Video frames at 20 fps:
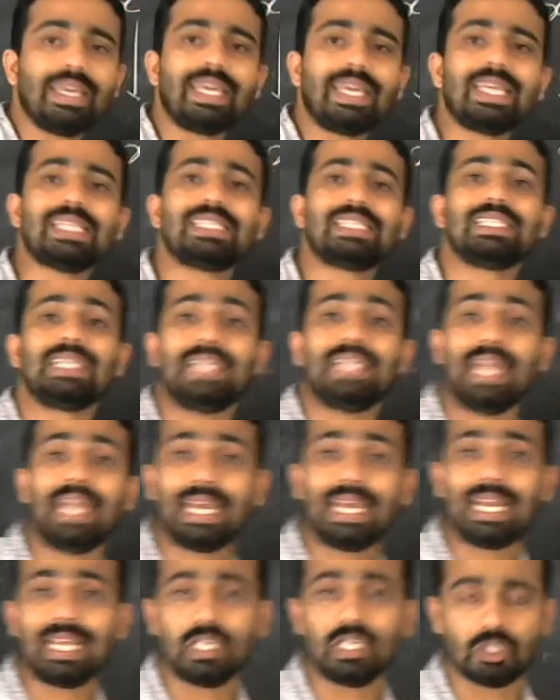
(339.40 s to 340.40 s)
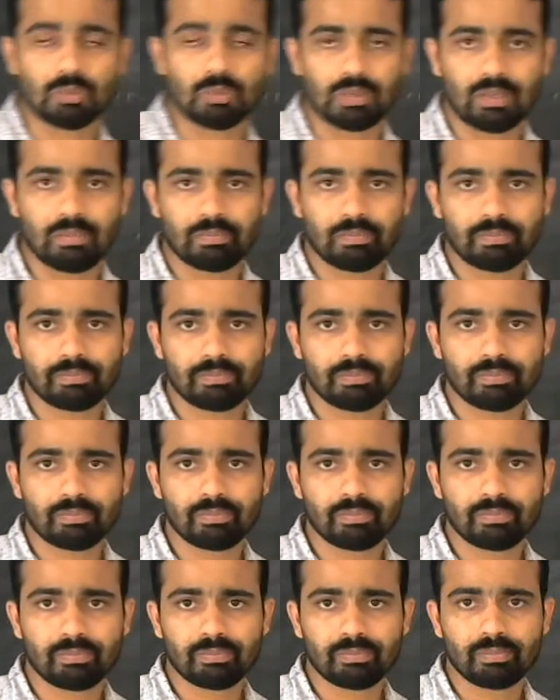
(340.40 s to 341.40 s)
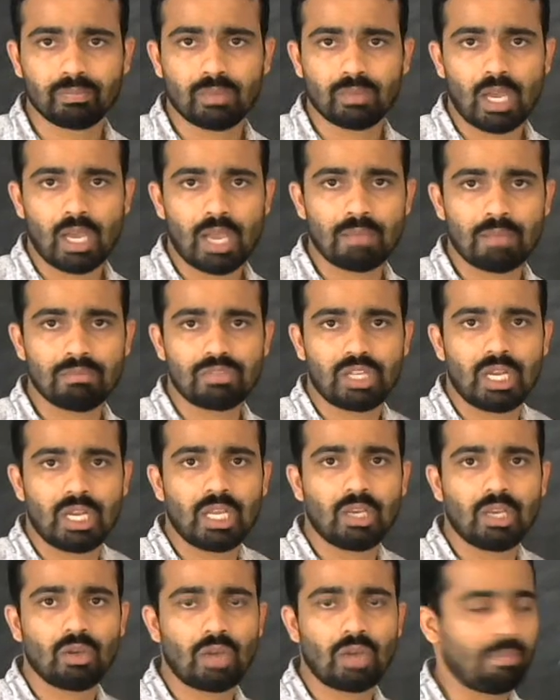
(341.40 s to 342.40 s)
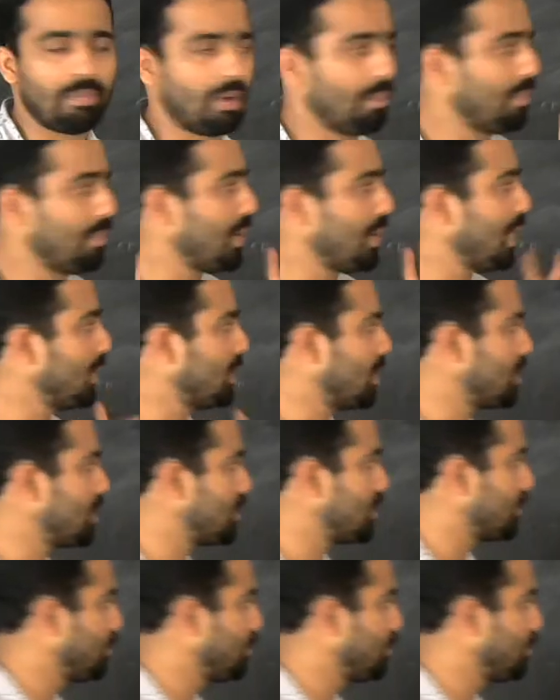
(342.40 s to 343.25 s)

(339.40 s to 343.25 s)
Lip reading: is negligible. I am telling you, I am repeating this.